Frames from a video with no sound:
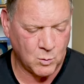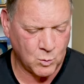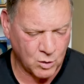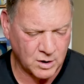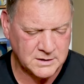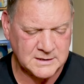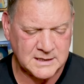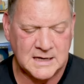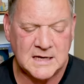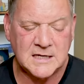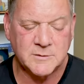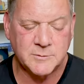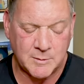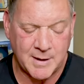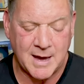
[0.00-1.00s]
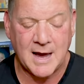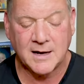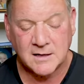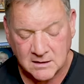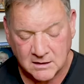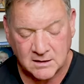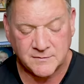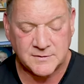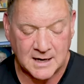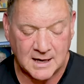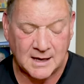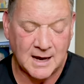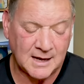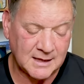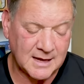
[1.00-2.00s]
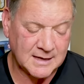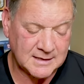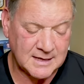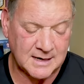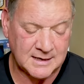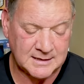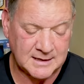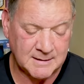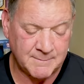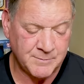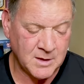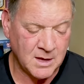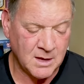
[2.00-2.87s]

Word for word: work to ease me back into lifting. I, I like that idea.